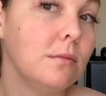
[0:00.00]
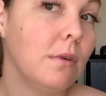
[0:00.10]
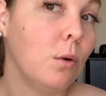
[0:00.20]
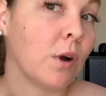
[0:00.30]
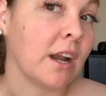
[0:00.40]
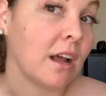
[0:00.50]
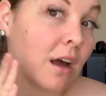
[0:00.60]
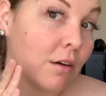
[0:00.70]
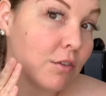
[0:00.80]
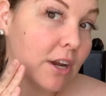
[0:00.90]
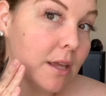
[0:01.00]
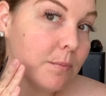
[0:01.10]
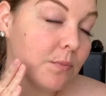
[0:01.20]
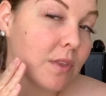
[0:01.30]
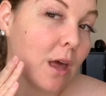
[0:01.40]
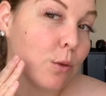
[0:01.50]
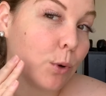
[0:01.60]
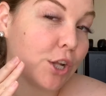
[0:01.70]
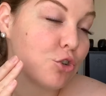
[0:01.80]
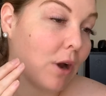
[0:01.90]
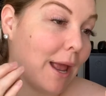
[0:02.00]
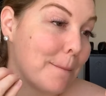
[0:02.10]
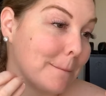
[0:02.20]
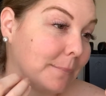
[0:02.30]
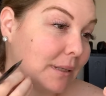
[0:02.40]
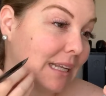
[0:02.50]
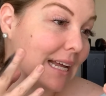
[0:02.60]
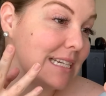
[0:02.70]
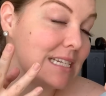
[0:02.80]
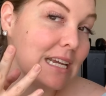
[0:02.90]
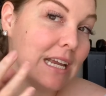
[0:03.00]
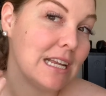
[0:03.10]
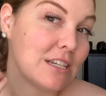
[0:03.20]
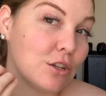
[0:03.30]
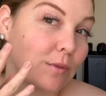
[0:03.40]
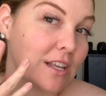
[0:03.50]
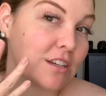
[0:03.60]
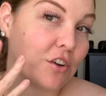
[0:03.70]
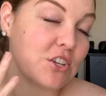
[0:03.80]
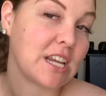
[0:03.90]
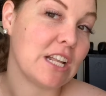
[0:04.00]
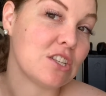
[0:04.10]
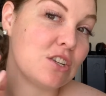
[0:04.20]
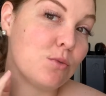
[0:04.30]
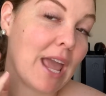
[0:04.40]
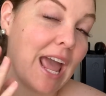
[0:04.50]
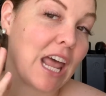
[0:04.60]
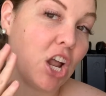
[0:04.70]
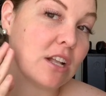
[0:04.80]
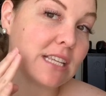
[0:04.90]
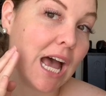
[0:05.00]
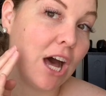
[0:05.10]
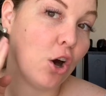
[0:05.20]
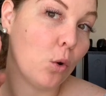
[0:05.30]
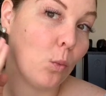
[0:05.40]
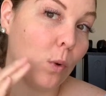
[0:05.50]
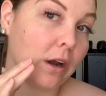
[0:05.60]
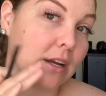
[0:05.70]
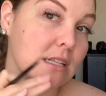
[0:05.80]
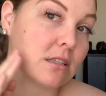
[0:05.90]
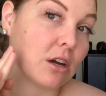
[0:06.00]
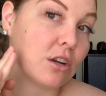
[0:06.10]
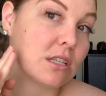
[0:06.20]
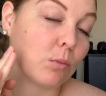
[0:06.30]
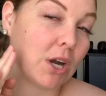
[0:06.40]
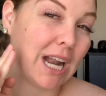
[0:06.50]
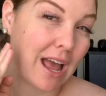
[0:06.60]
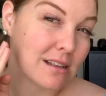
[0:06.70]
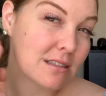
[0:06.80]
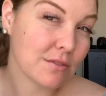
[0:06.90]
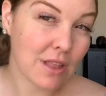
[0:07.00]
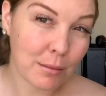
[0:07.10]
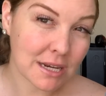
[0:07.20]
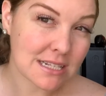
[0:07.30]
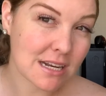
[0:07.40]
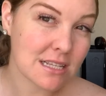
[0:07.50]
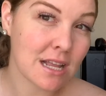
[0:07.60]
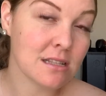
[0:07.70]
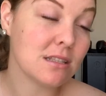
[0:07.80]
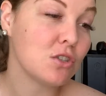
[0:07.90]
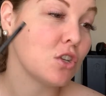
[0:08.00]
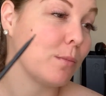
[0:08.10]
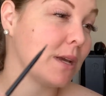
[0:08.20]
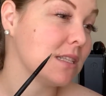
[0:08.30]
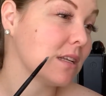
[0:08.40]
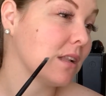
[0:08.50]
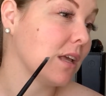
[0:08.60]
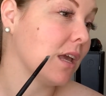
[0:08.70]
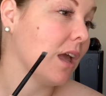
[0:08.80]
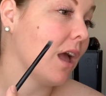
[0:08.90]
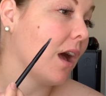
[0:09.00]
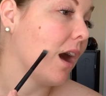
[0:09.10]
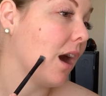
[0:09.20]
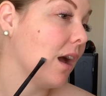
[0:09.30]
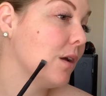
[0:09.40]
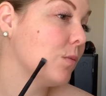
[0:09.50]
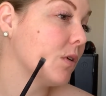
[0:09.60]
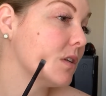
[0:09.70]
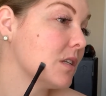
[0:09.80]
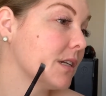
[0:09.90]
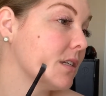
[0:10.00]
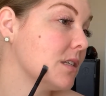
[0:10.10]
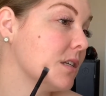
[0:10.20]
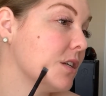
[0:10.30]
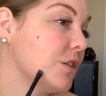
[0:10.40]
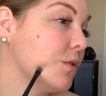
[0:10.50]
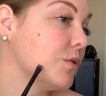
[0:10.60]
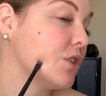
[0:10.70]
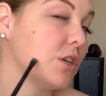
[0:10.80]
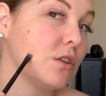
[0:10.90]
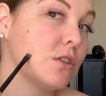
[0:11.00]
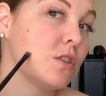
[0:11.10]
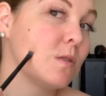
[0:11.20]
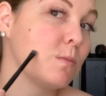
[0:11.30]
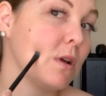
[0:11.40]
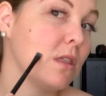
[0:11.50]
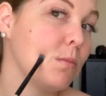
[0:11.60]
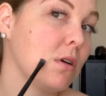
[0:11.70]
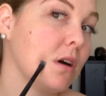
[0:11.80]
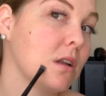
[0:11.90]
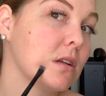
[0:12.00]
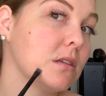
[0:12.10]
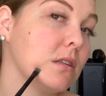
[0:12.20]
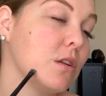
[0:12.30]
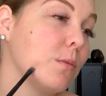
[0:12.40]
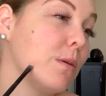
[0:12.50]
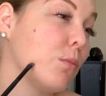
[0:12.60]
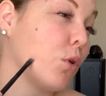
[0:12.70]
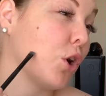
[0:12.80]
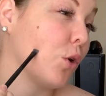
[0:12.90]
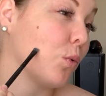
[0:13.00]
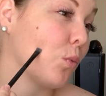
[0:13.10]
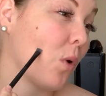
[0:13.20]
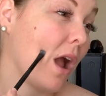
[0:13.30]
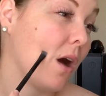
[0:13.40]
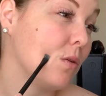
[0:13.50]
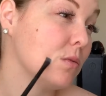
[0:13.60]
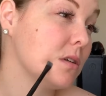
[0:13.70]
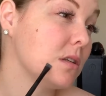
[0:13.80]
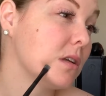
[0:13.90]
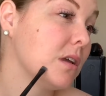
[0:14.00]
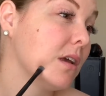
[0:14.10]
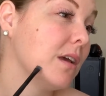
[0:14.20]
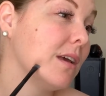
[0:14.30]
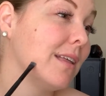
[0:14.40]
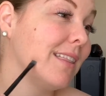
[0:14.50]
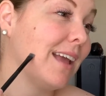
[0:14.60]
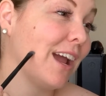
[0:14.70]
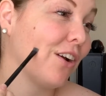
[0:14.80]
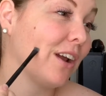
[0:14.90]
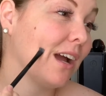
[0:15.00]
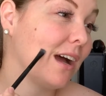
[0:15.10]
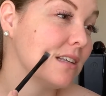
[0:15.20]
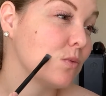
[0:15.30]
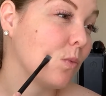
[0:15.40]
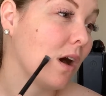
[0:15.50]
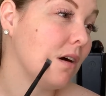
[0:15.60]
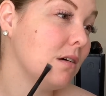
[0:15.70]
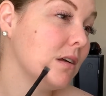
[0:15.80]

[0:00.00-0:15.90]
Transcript: we're gonna cover it, and then we're gonna try and blend it into the rest of our skin, so you cannot tell where it starts and where it ends, if that makes any sense. So basically, I want to continue to spread the product a little bit more around the area as well.